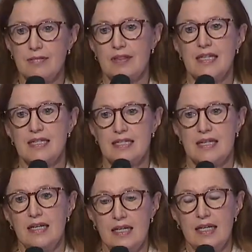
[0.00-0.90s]

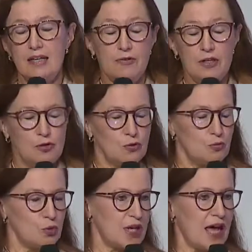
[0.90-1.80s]
that's, if
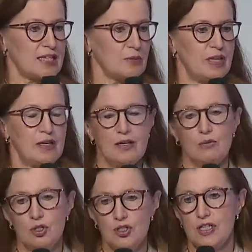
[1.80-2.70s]
you would ask me
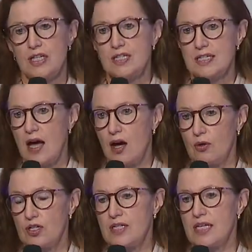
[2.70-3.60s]
what is
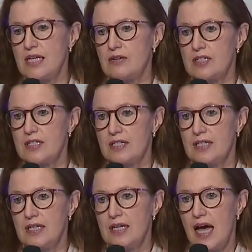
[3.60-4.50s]
our secret,
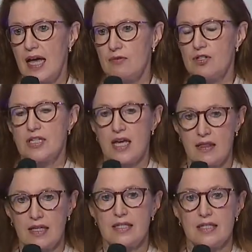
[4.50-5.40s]
I would
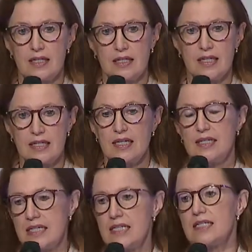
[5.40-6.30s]
say that
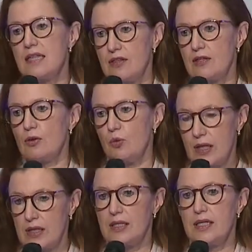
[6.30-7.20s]
it is the
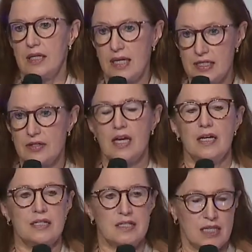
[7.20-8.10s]

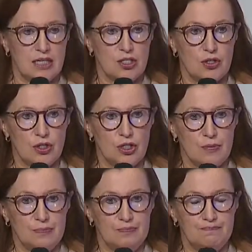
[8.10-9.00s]
well-educated teachers.